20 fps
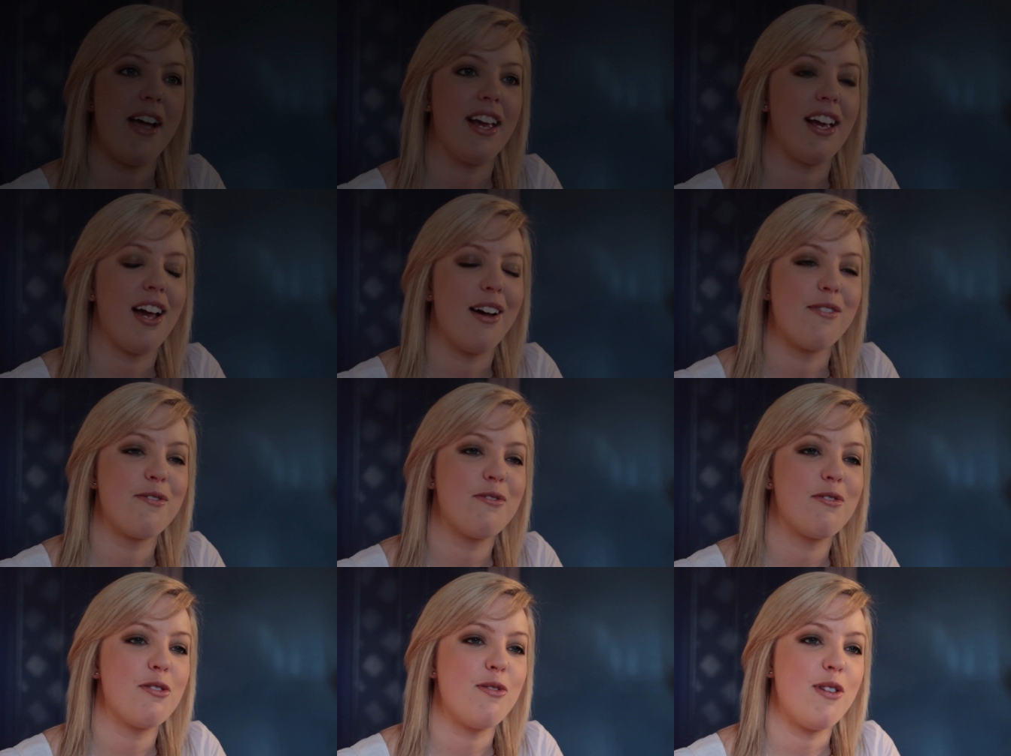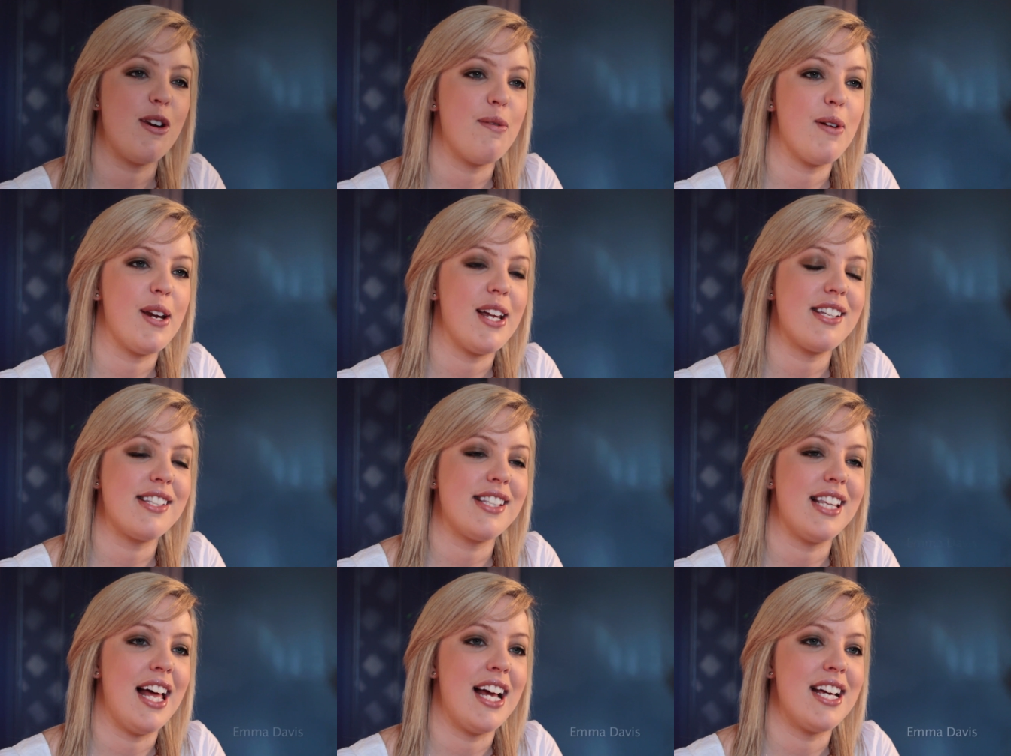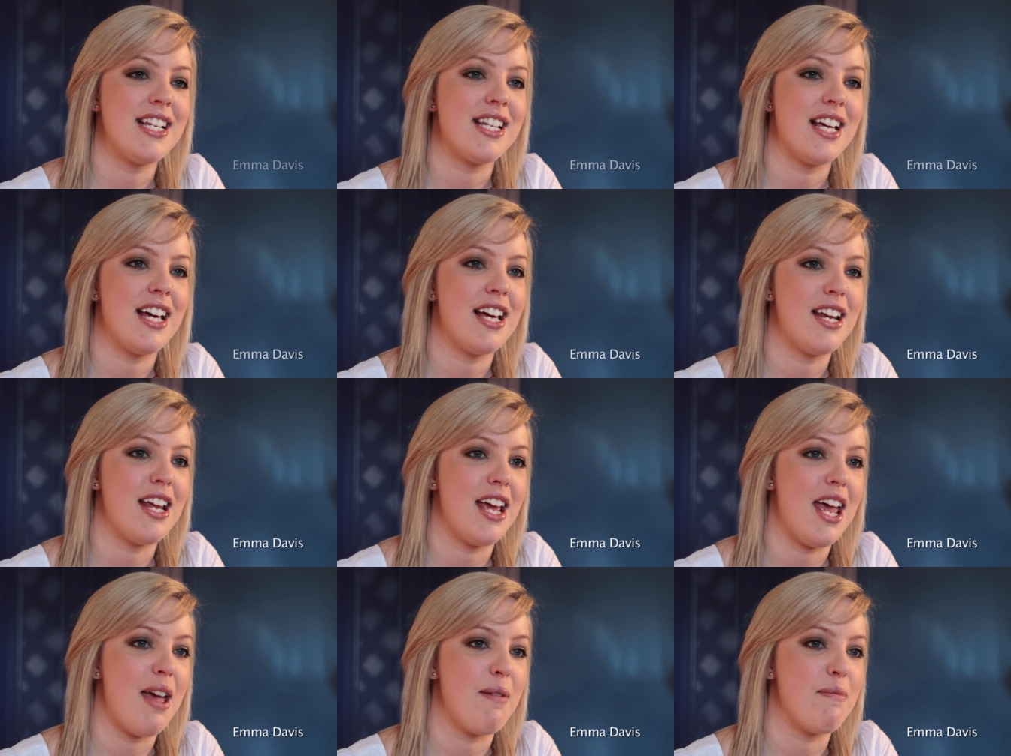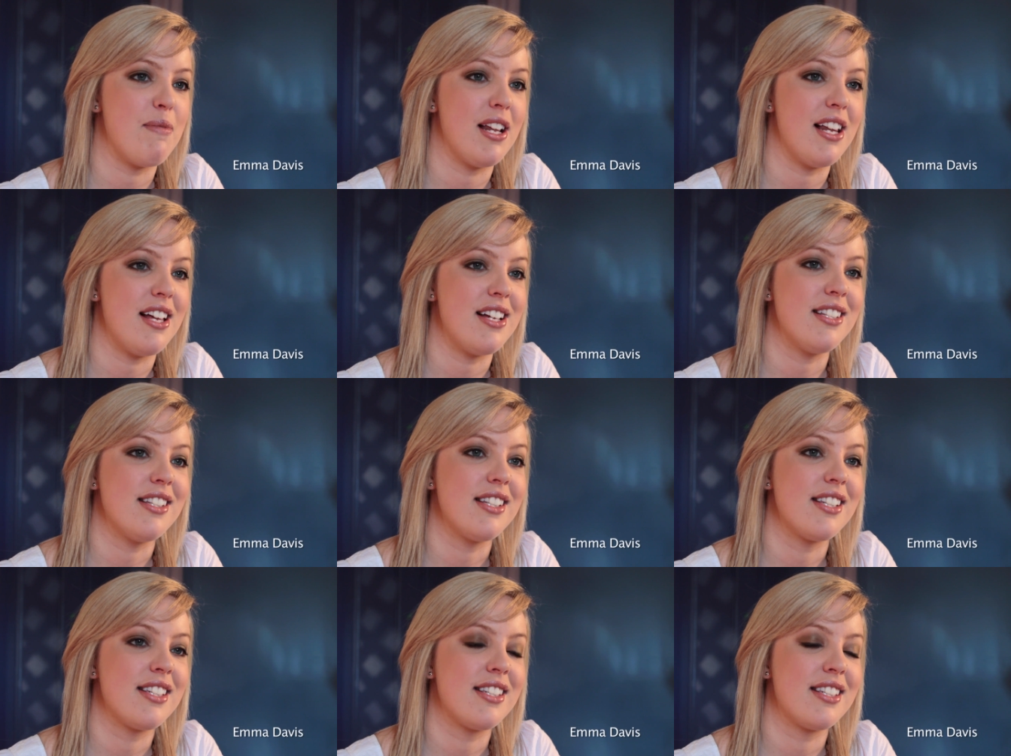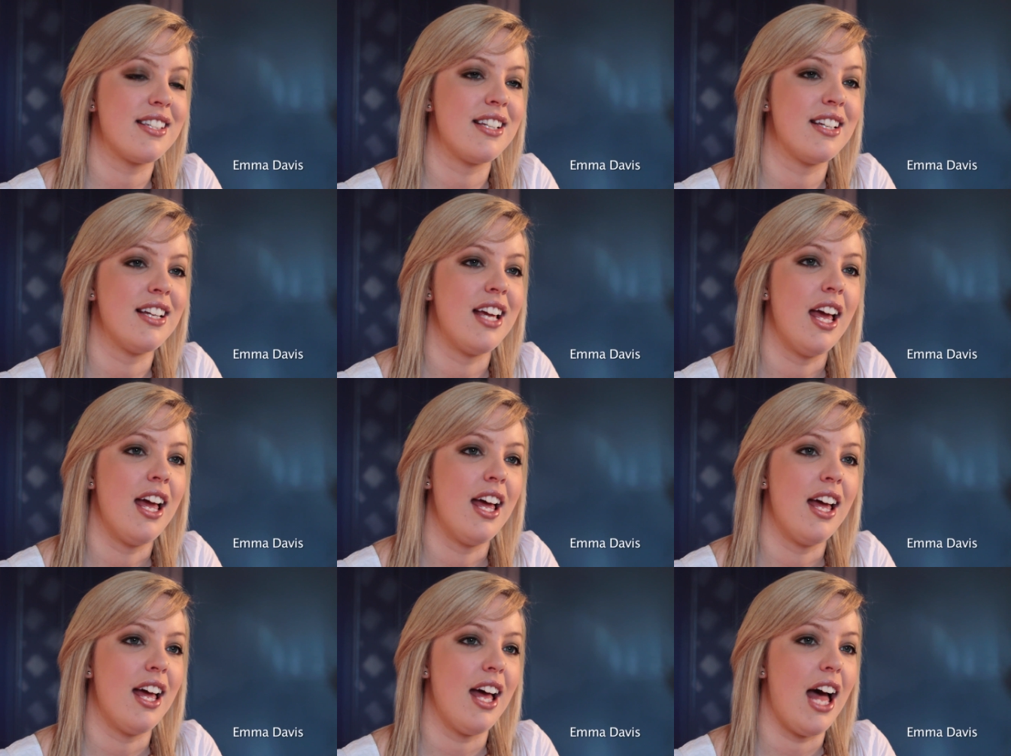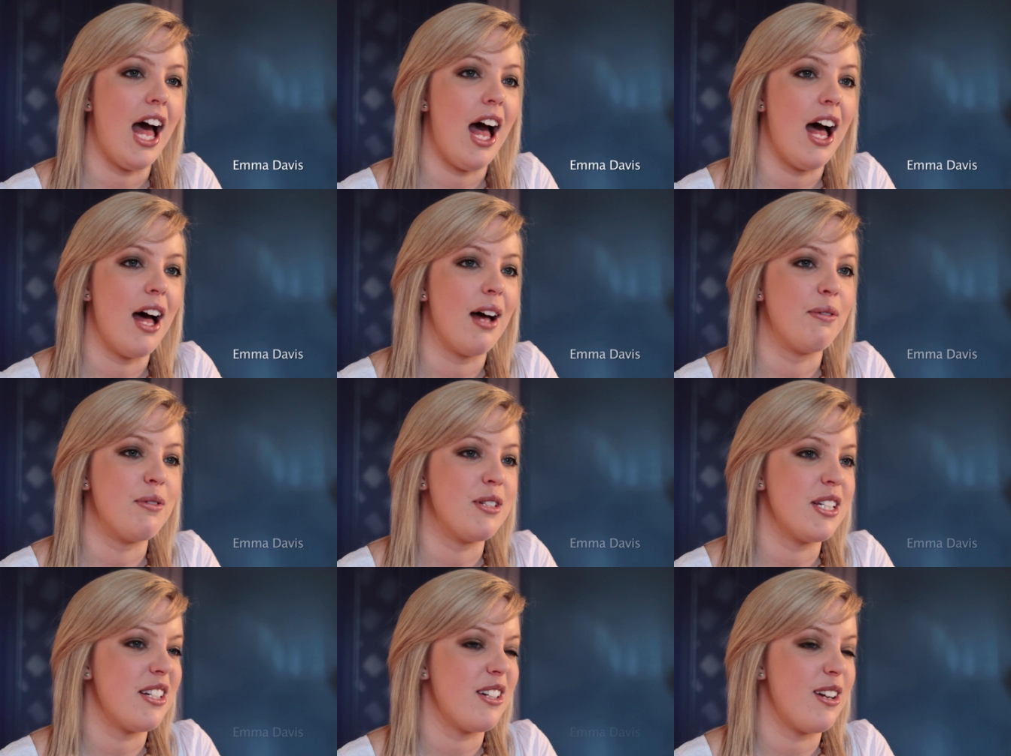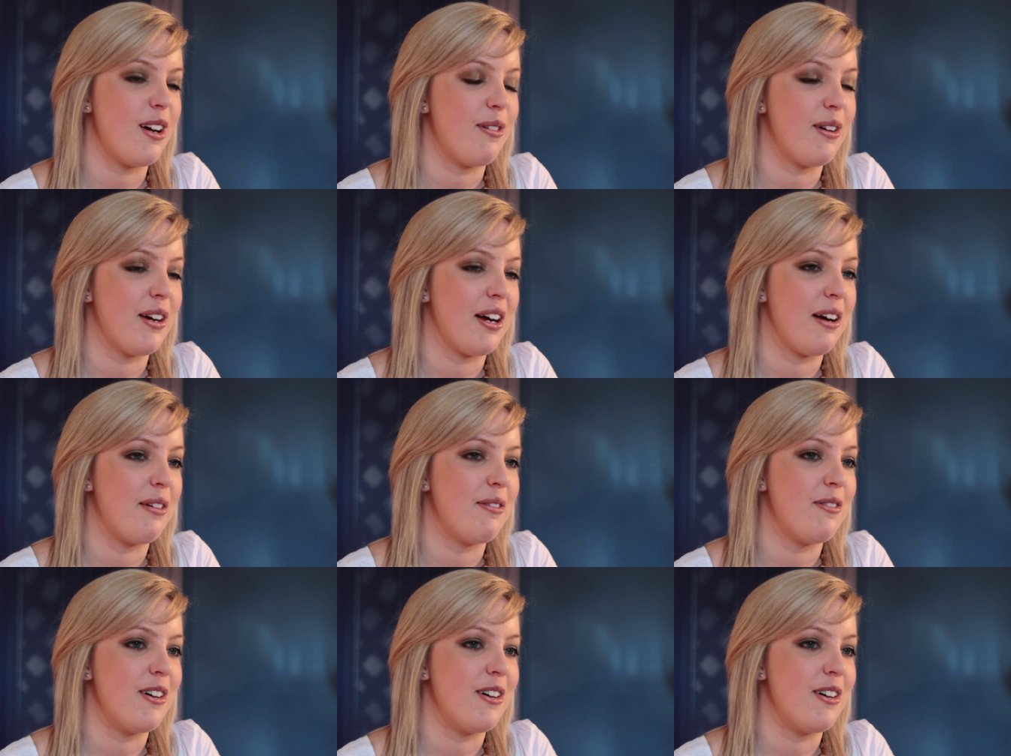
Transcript: wake up 20 minutes later in an ambulance. Um, didn't know where I